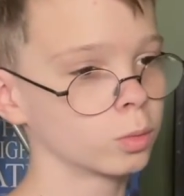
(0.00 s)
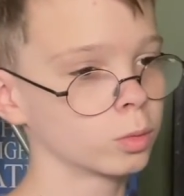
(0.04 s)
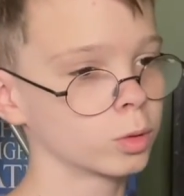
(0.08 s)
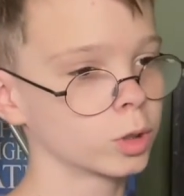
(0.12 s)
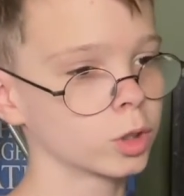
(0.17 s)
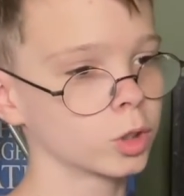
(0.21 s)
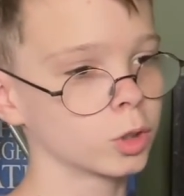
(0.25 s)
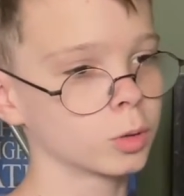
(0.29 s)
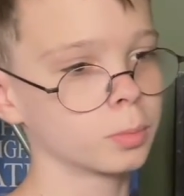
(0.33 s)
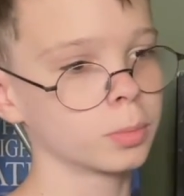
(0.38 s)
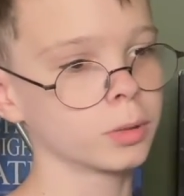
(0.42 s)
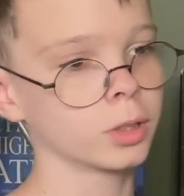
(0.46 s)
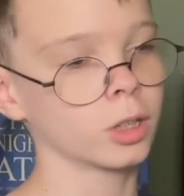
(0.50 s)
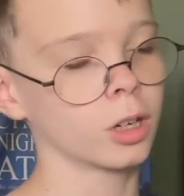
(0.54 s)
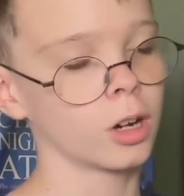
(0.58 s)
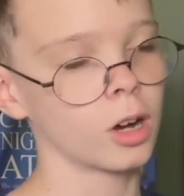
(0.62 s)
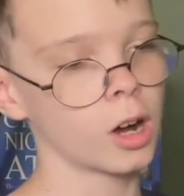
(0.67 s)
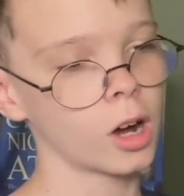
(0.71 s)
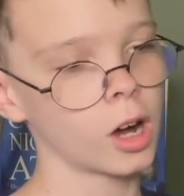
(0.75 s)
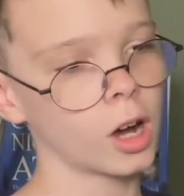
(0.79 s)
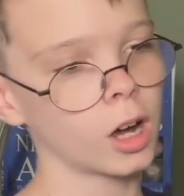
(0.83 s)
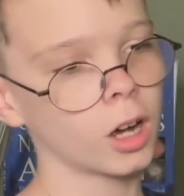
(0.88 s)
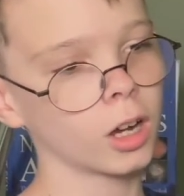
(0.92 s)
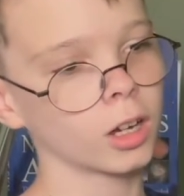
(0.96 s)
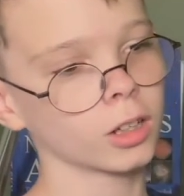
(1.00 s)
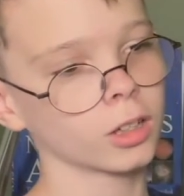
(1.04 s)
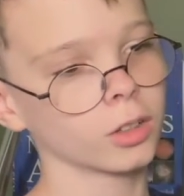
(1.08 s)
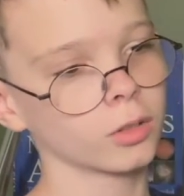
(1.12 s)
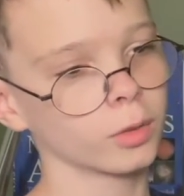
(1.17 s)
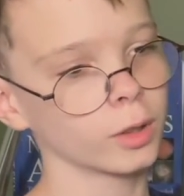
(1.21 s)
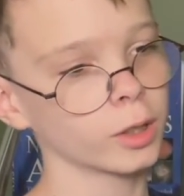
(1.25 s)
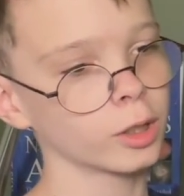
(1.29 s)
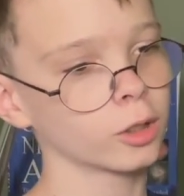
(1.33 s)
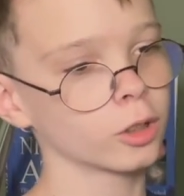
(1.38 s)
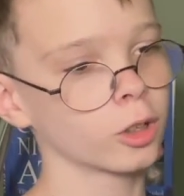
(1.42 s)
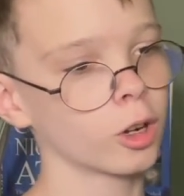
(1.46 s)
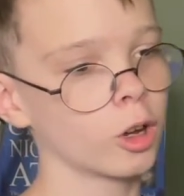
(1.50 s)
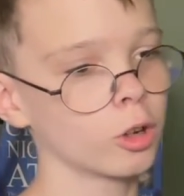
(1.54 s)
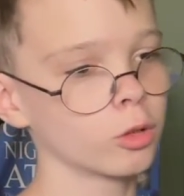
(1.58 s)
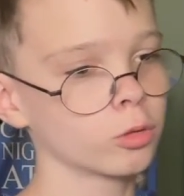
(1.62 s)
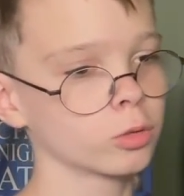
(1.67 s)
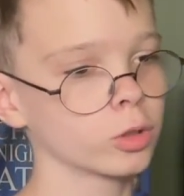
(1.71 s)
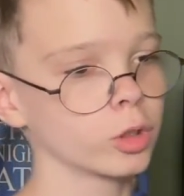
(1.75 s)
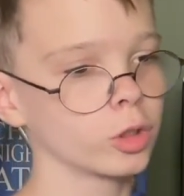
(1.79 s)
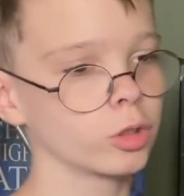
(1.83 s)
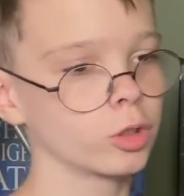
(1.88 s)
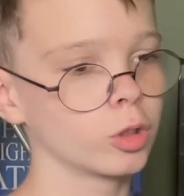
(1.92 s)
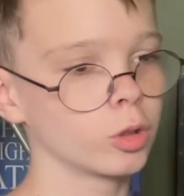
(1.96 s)
it'll be a high of
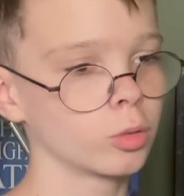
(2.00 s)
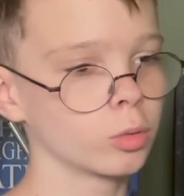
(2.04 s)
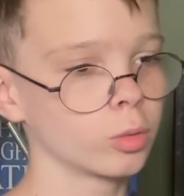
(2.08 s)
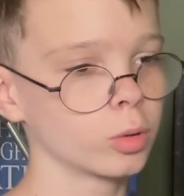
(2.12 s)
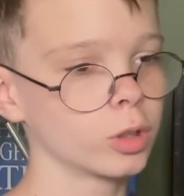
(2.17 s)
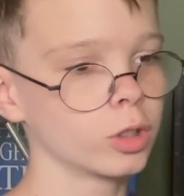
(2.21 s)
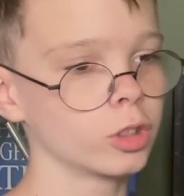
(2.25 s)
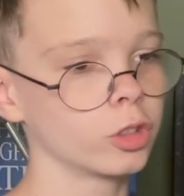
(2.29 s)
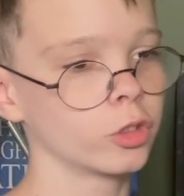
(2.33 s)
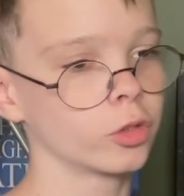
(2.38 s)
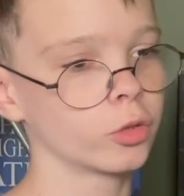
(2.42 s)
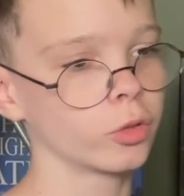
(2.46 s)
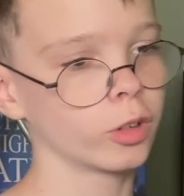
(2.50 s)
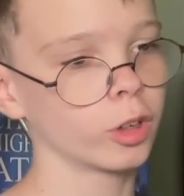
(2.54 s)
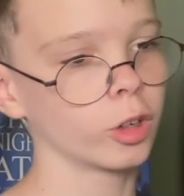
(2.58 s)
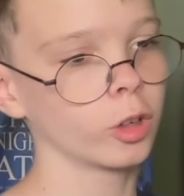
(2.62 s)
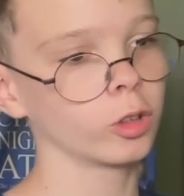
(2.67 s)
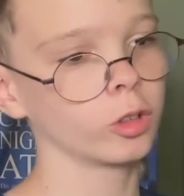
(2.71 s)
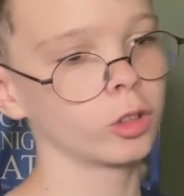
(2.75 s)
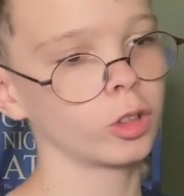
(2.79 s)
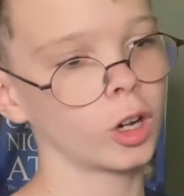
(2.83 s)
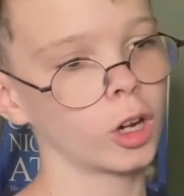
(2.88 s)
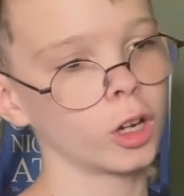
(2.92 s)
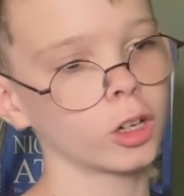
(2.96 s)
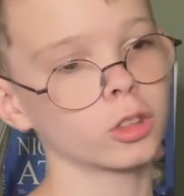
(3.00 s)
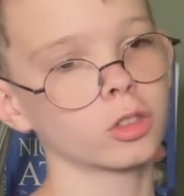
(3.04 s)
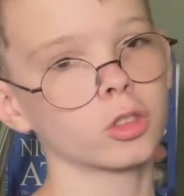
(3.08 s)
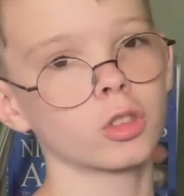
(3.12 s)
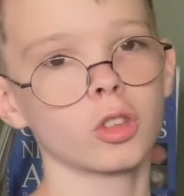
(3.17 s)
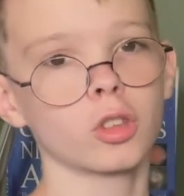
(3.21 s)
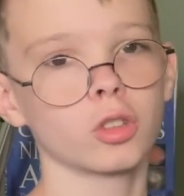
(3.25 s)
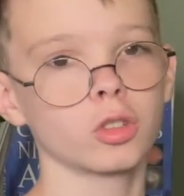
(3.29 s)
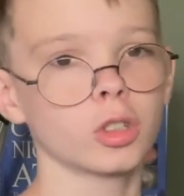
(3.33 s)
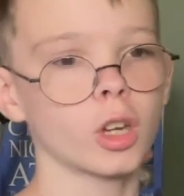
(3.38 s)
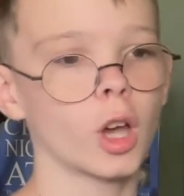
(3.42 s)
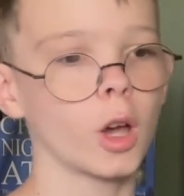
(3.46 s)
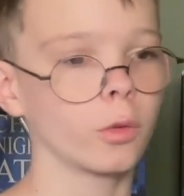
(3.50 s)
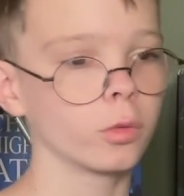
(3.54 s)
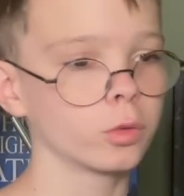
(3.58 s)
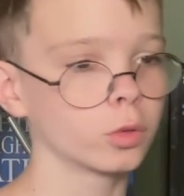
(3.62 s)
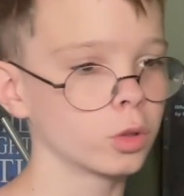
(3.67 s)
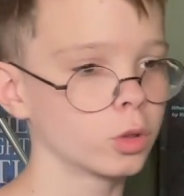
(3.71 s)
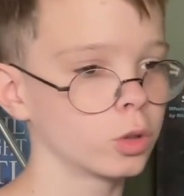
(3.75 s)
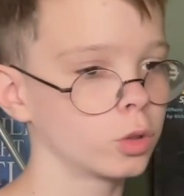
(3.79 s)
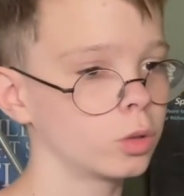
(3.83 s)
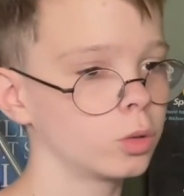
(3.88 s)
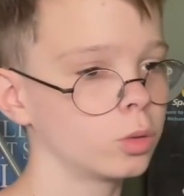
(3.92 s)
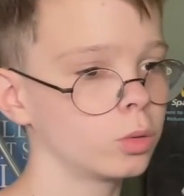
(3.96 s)
800 degrees Fahrenheit this
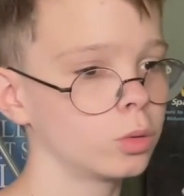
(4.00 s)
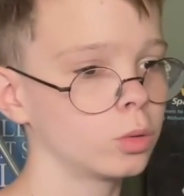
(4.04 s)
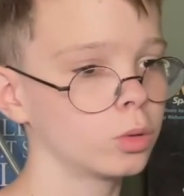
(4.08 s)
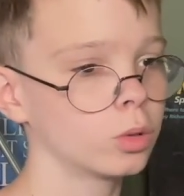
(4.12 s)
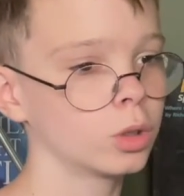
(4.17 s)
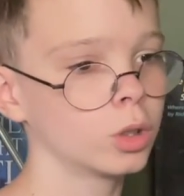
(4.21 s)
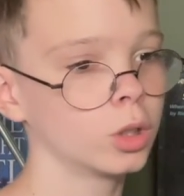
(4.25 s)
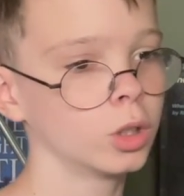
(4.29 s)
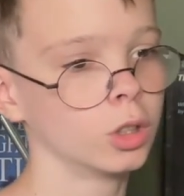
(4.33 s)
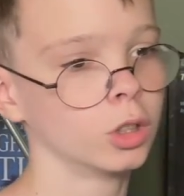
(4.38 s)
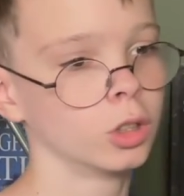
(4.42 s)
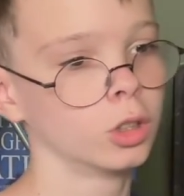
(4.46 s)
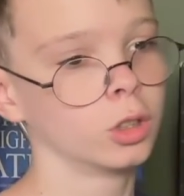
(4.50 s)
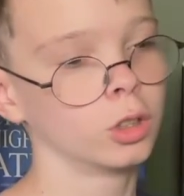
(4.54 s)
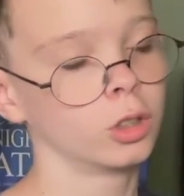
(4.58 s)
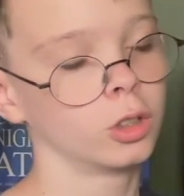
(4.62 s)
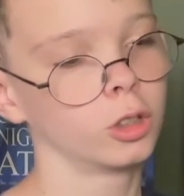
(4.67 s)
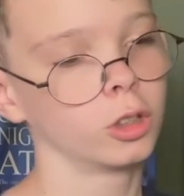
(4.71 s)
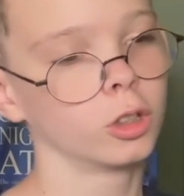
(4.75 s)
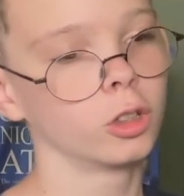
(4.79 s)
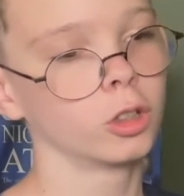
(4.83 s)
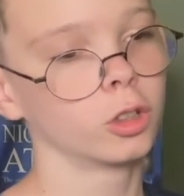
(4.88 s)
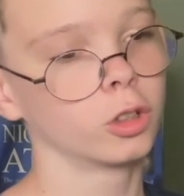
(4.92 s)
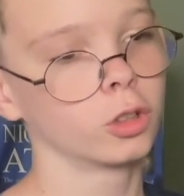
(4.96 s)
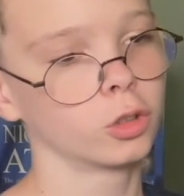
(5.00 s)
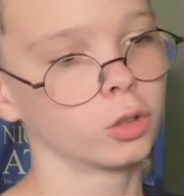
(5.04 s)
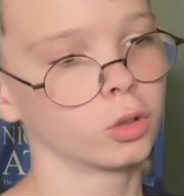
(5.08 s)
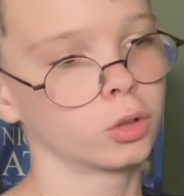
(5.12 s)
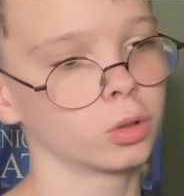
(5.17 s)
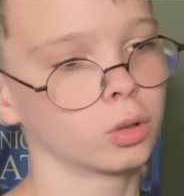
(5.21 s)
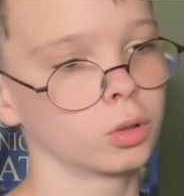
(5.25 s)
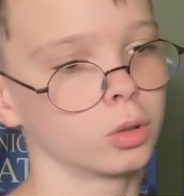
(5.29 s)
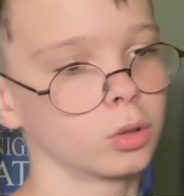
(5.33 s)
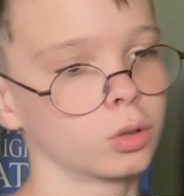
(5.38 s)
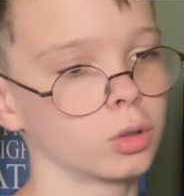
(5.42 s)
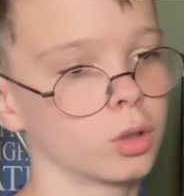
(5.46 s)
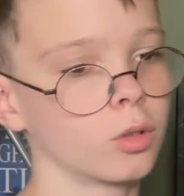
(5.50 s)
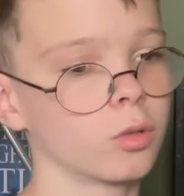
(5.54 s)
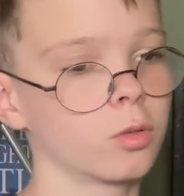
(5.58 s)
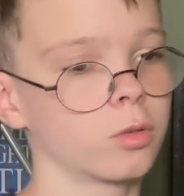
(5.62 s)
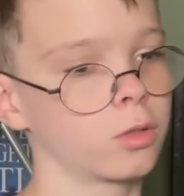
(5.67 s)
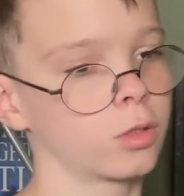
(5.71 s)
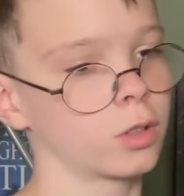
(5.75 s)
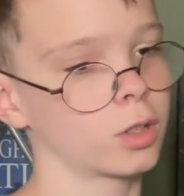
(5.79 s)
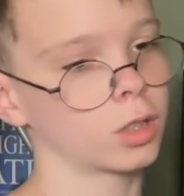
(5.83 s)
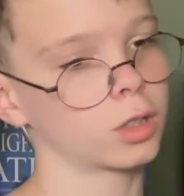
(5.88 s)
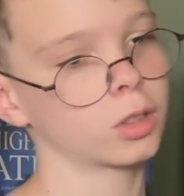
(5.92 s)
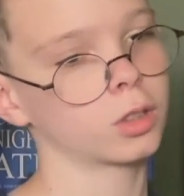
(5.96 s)
afternoon, and so don't
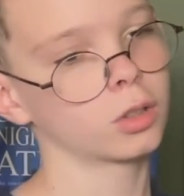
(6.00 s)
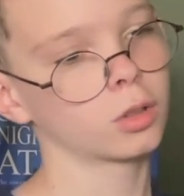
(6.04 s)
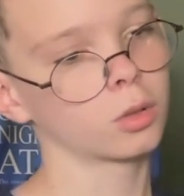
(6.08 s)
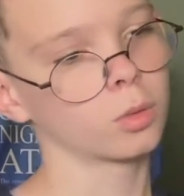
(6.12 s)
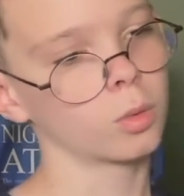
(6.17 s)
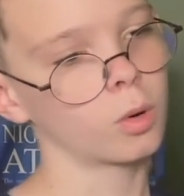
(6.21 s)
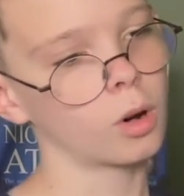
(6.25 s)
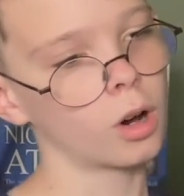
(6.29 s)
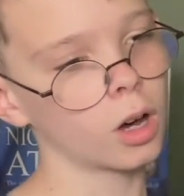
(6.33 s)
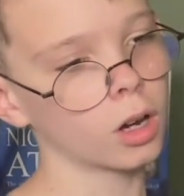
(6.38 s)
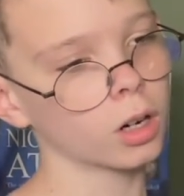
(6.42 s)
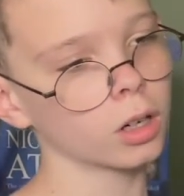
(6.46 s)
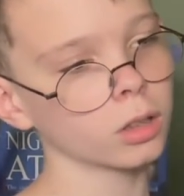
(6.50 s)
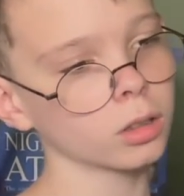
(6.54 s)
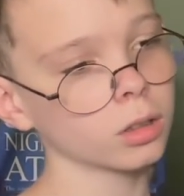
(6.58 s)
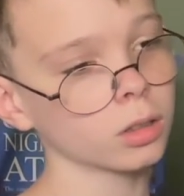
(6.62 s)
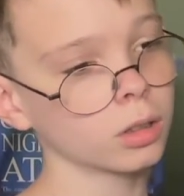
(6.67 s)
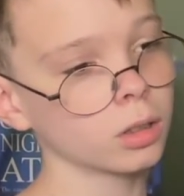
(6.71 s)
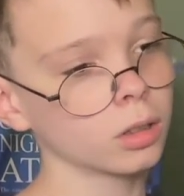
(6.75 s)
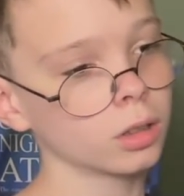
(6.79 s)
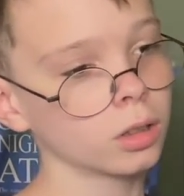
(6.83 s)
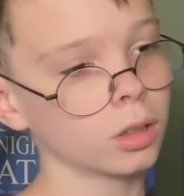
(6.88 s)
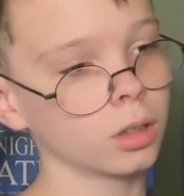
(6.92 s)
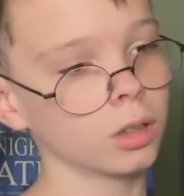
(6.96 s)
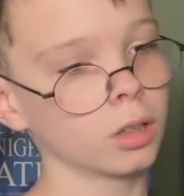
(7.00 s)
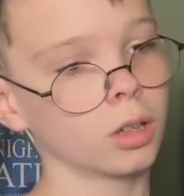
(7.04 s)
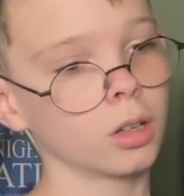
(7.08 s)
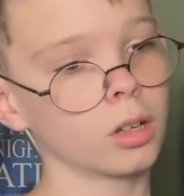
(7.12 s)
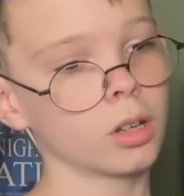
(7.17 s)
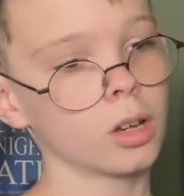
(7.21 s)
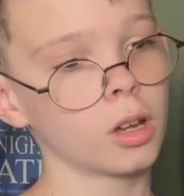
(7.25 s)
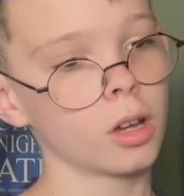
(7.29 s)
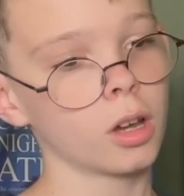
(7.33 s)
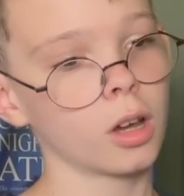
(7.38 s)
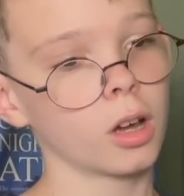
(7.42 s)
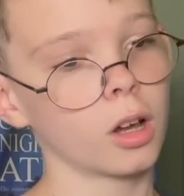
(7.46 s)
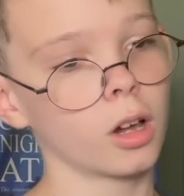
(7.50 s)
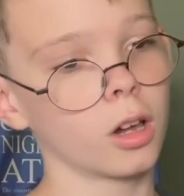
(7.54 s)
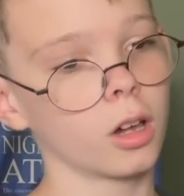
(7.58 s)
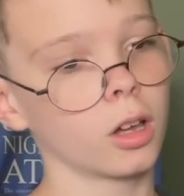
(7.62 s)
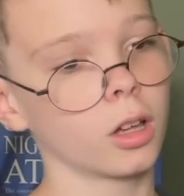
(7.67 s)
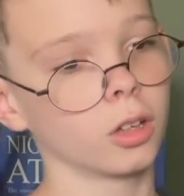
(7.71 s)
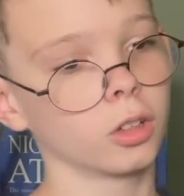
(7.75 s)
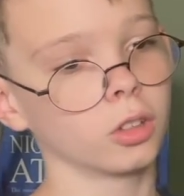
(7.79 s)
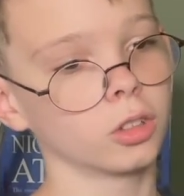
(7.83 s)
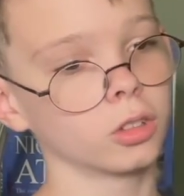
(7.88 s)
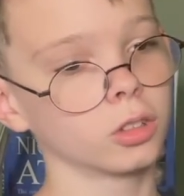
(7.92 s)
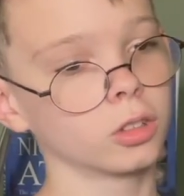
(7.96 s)
forget your water.
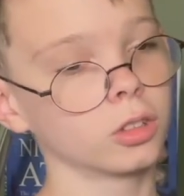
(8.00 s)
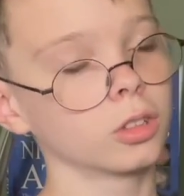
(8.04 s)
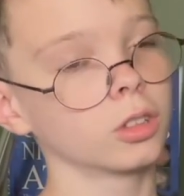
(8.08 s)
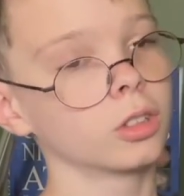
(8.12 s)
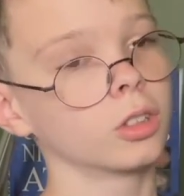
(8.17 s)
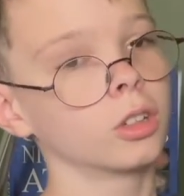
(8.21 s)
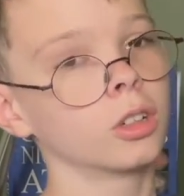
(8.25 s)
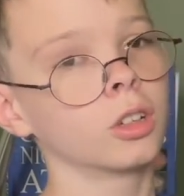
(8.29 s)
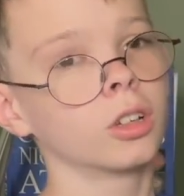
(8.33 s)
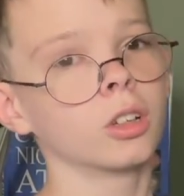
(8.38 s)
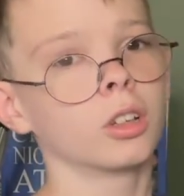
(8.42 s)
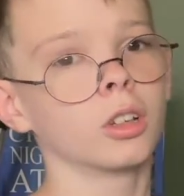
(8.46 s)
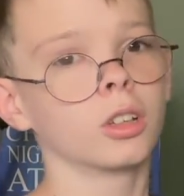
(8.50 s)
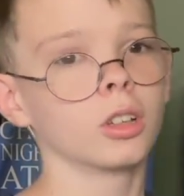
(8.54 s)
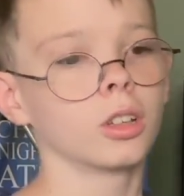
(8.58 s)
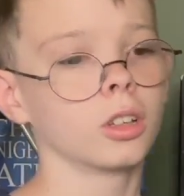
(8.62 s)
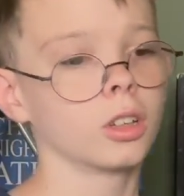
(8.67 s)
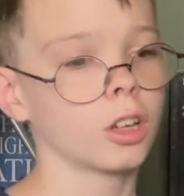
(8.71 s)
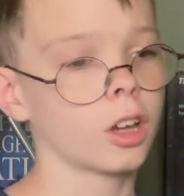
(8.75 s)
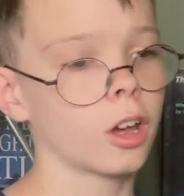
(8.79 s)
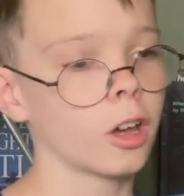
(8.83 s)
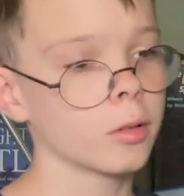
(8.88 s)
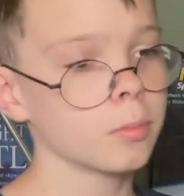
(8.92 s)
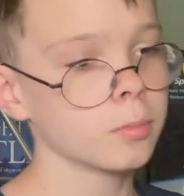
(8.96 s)
And at